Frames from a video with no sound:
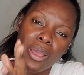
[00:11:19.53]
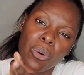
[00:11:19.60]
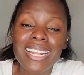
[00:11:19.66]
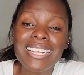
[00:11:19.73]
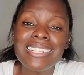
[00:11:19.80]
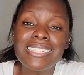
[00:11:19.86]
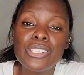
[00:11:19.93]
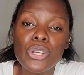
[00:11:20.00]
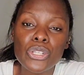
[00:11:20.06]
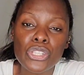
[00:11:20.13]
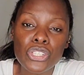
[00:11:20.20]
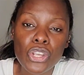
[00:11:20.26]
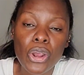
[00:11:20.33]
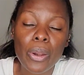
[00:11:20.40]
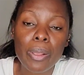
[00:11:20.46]
what is your
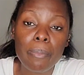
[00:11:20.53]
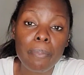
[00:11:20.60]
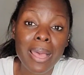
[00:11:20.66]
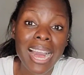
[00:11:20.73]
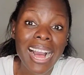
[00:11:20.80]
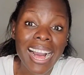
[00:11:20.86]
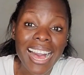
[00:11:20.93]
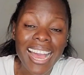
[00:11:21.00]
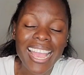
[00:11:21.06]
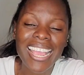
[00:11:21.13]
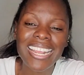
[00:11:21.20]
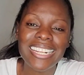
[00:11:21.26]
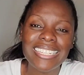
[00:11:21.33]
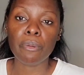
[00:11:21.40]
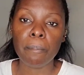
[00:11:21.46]
story
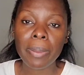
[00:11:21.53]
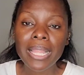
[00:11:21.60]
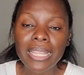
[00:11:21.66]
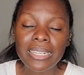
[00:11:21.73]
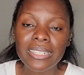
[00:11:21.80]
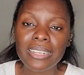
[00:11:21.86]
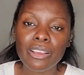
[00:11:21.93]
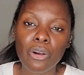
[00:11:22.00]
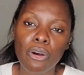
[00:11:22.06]
behind the ability